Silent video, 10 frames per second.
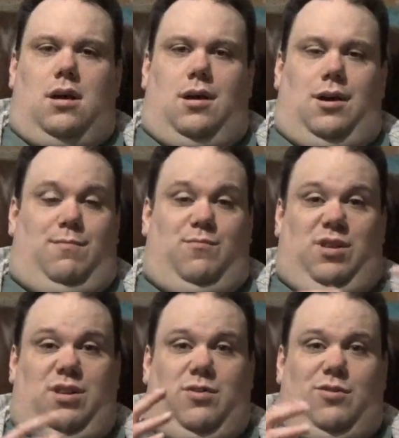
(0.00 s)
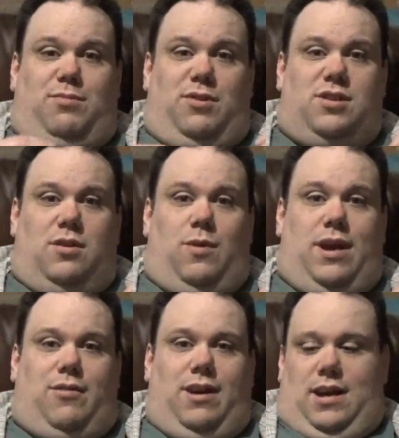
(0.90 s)
I'm really the only person
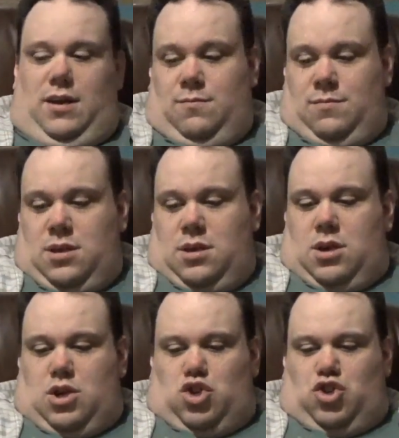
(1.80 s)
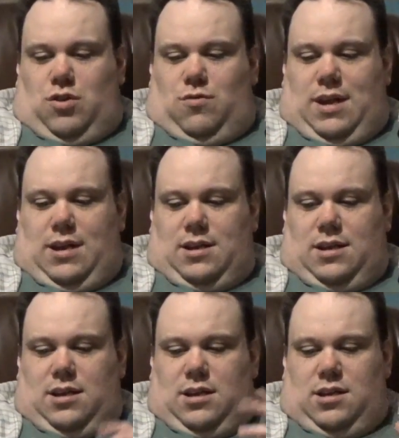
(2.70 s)
awake right now. Show
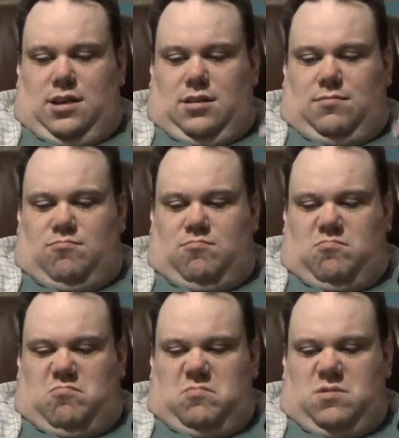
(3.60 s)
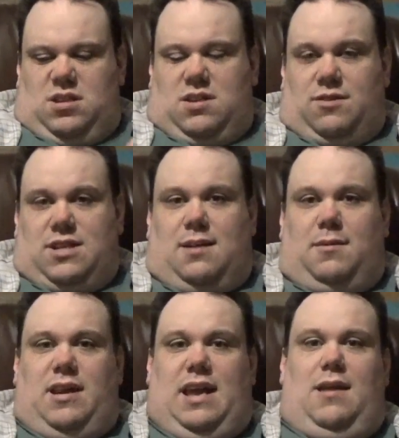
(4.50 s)
ended, give or take,
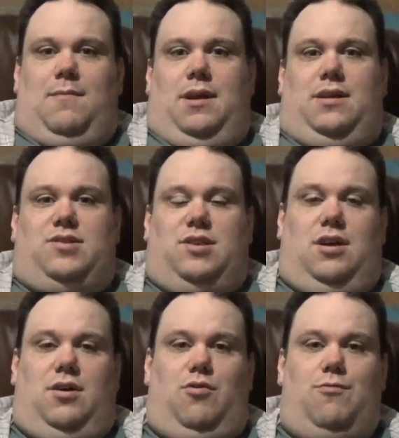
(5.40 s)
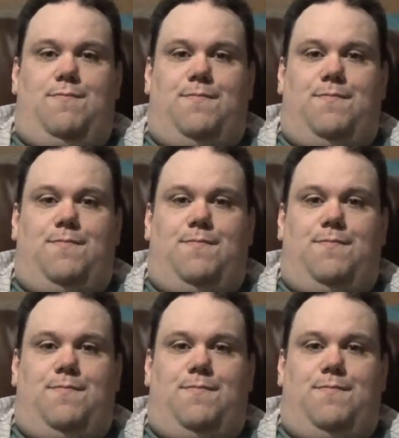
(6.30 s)
about 8 minutes ago.